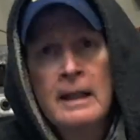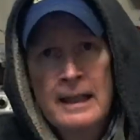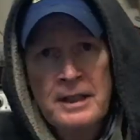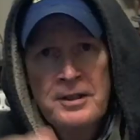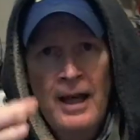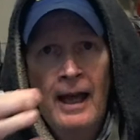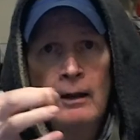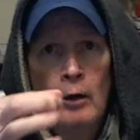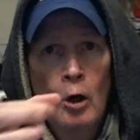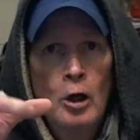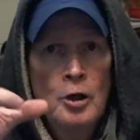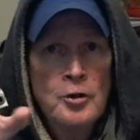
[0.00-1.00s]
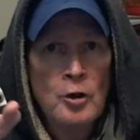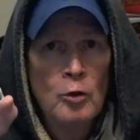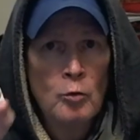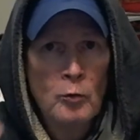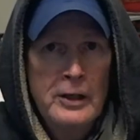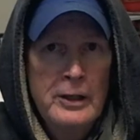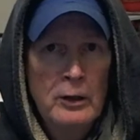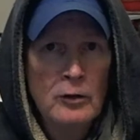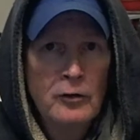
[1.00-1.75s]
is that larger reel